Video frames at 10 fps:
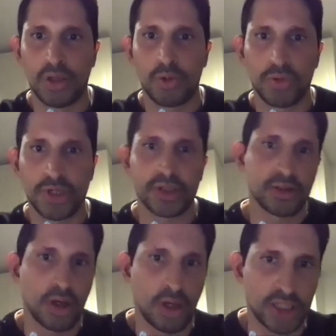With
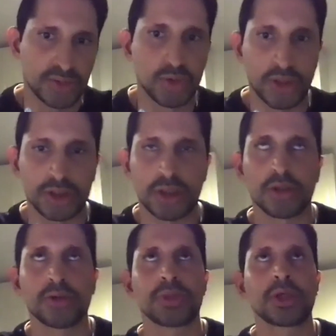Azmoun and
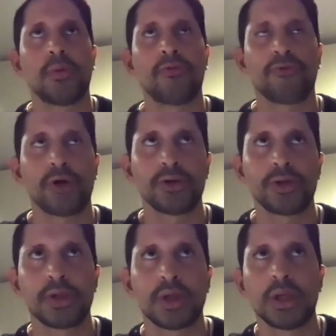Taremi up front,
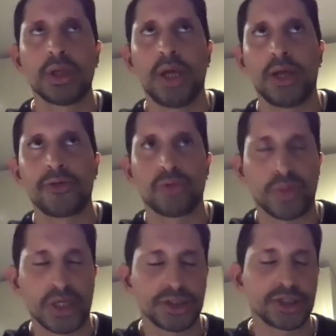and to
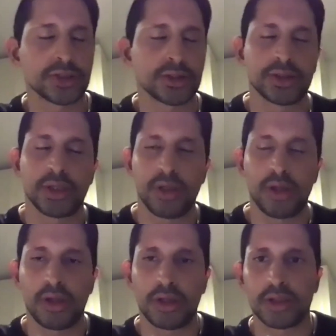mention
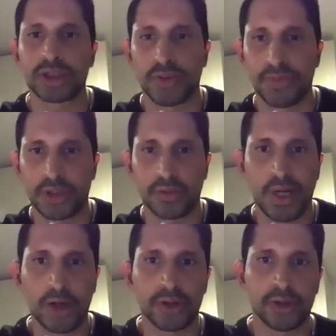something
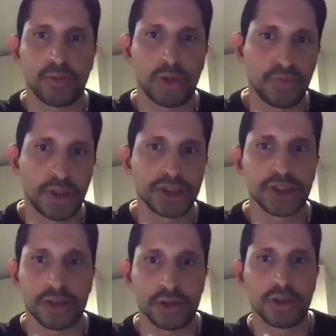about what Pasha
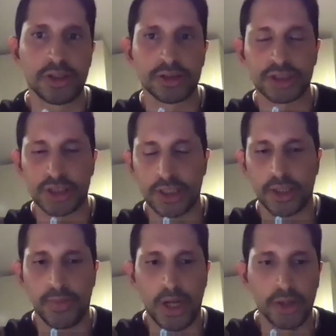earlier said
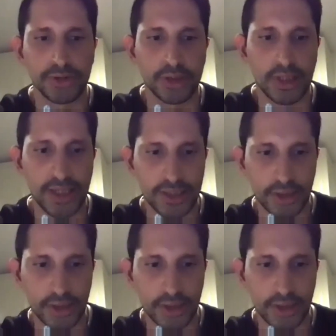about the lacking